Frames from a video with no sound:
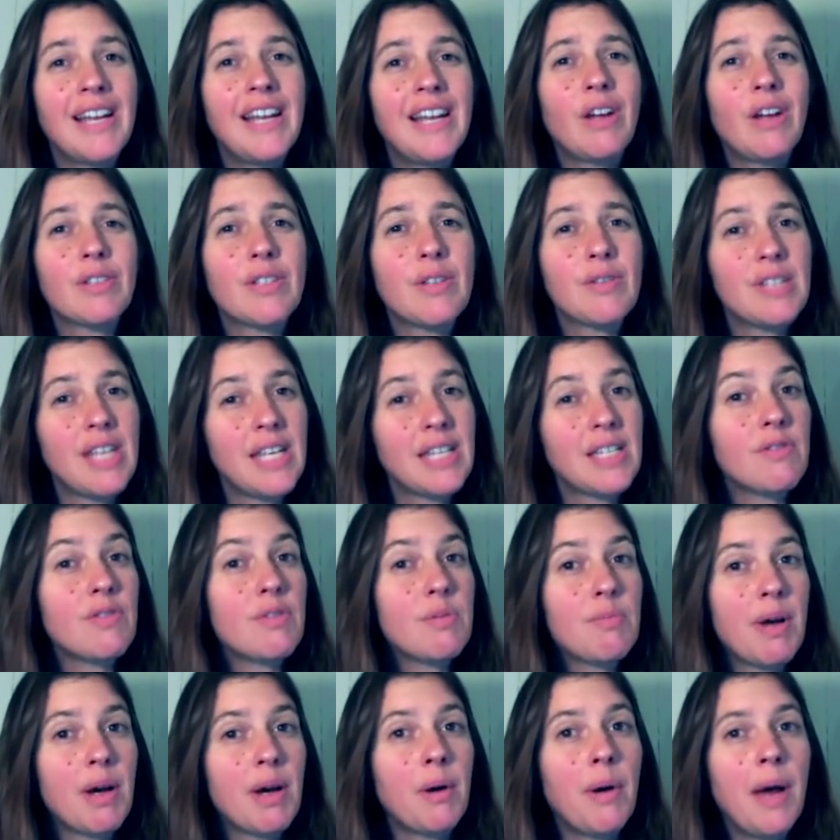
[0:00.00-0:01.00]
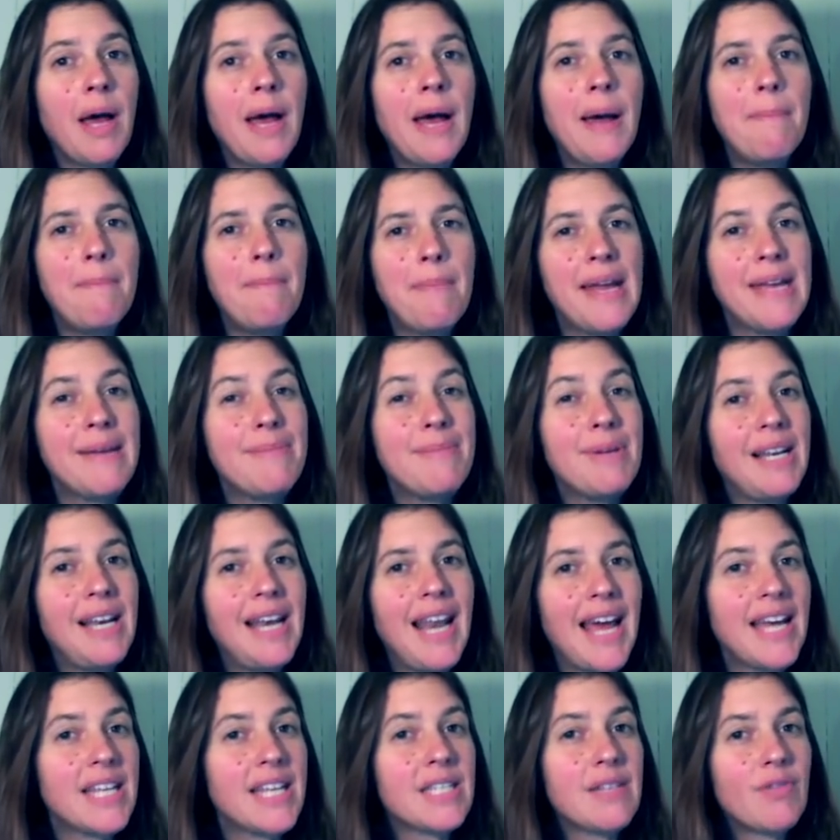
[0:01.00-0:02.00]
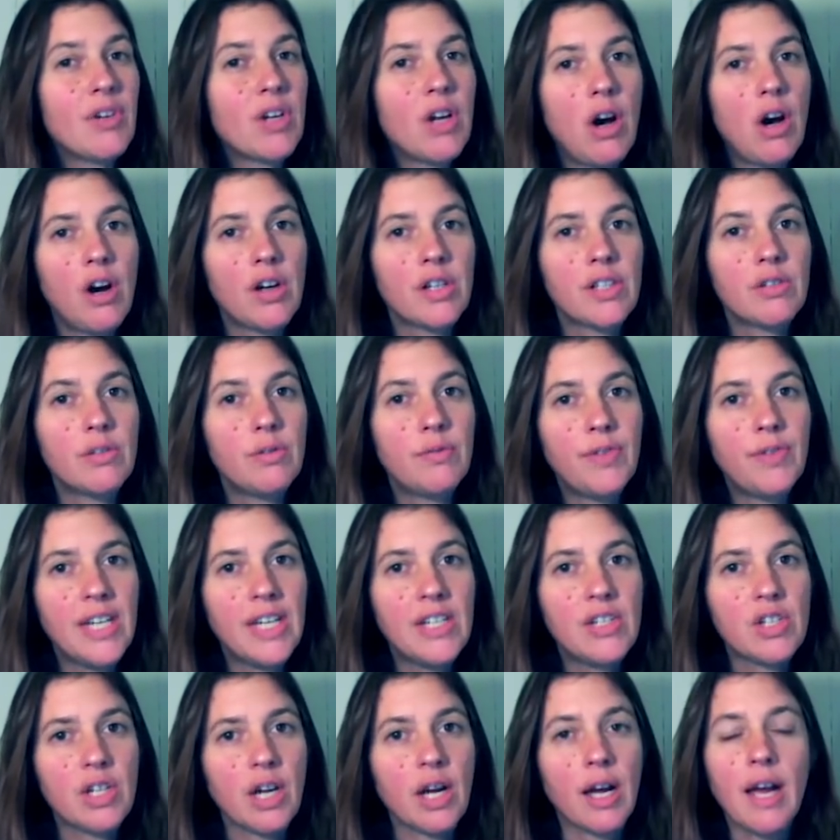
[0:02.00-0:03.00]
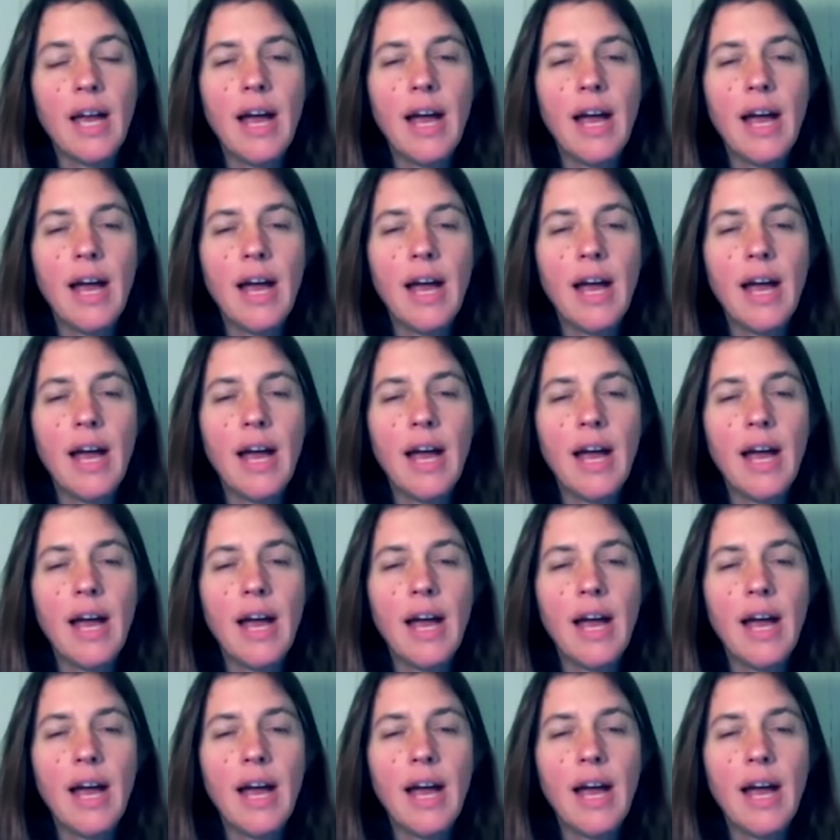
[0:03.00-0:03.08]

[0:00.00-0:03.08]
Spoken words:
loss of sense of smell may be less of a cardinal feature.